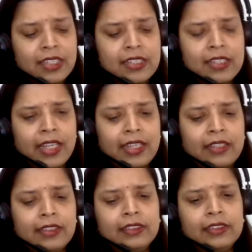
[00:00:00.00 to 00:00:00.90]
is
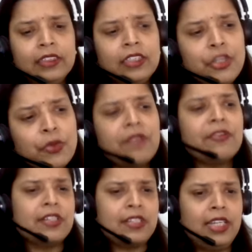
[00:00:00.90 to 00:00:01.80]

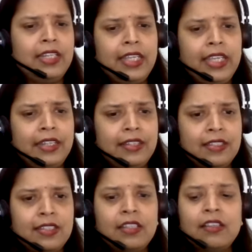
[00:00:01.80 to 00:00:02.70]
universal
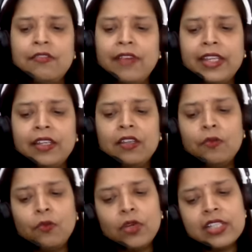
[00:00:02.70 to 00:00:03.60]
indicators. Fine.
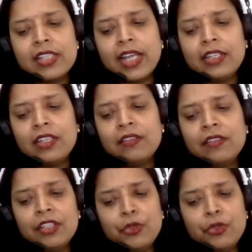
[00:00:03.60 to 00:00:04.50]
What is that?
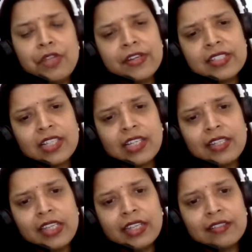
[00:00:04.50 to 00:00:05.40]
Universal
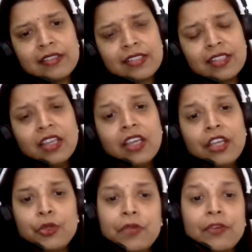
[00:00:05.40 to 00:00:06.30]
indicators.
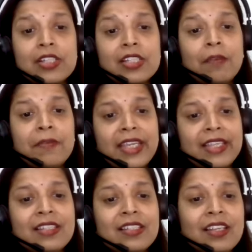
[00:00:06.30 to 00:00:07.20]
Universal
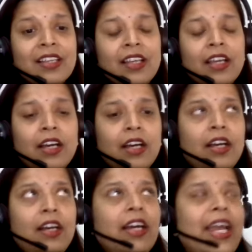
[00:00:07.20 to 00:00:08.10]
means
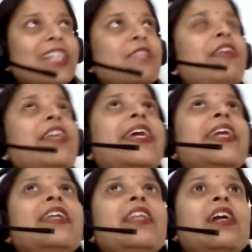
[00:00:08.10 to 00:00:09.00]
as we
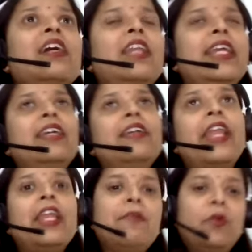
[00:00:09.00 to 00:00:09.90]
read in a
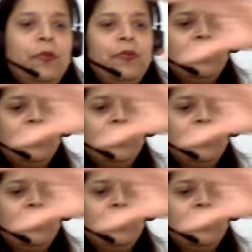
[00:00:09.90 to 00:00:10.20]
rainbow.